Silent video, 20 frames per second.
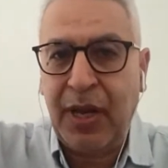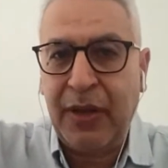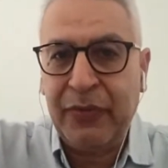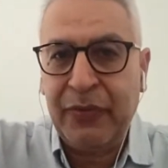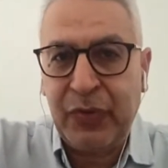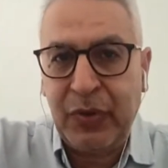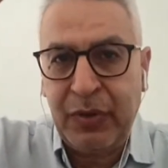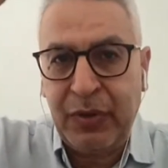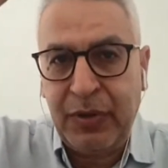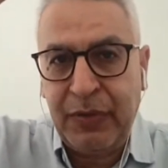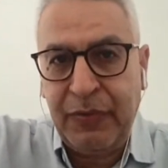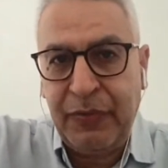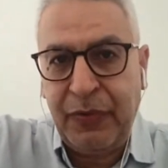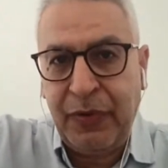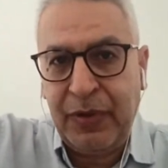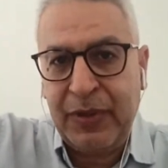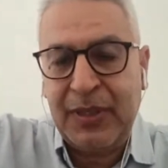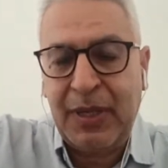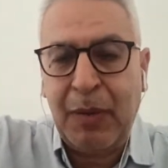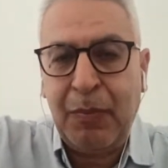after the,
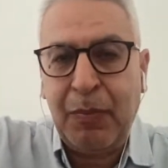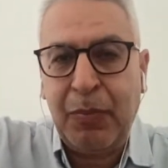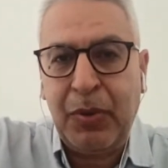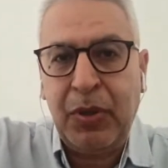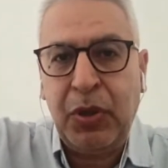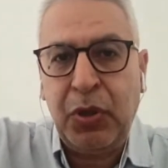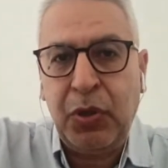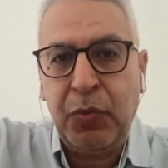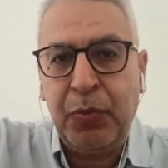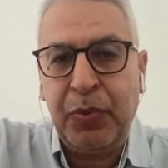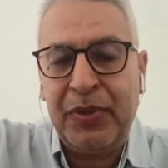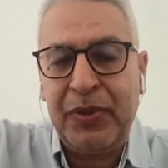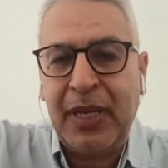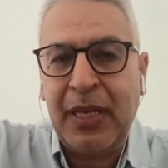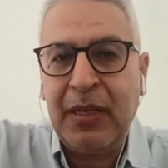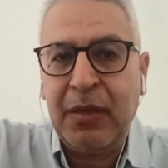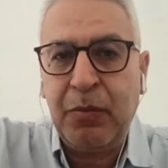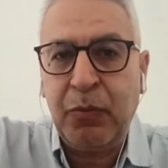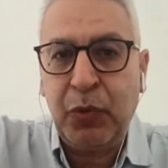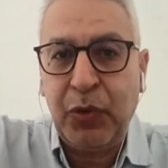for example, you
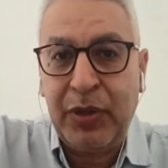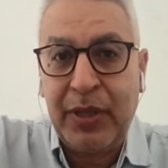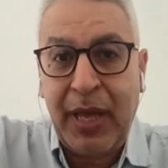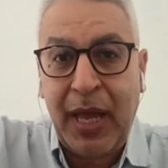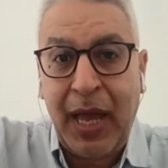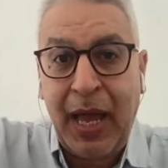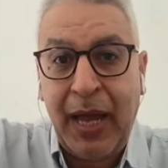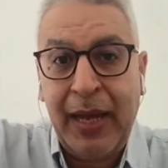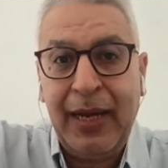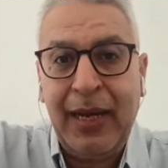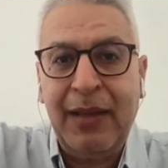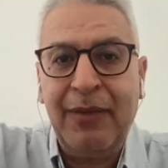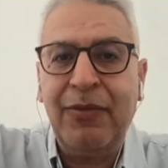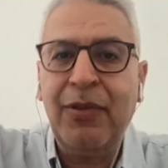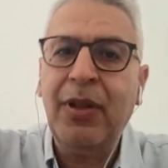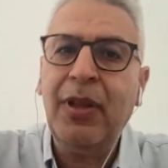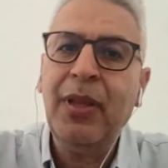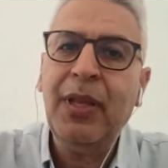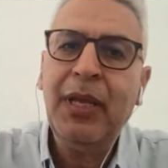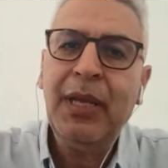present them with the high
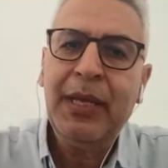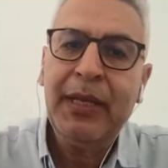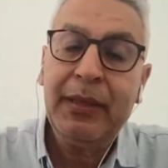level,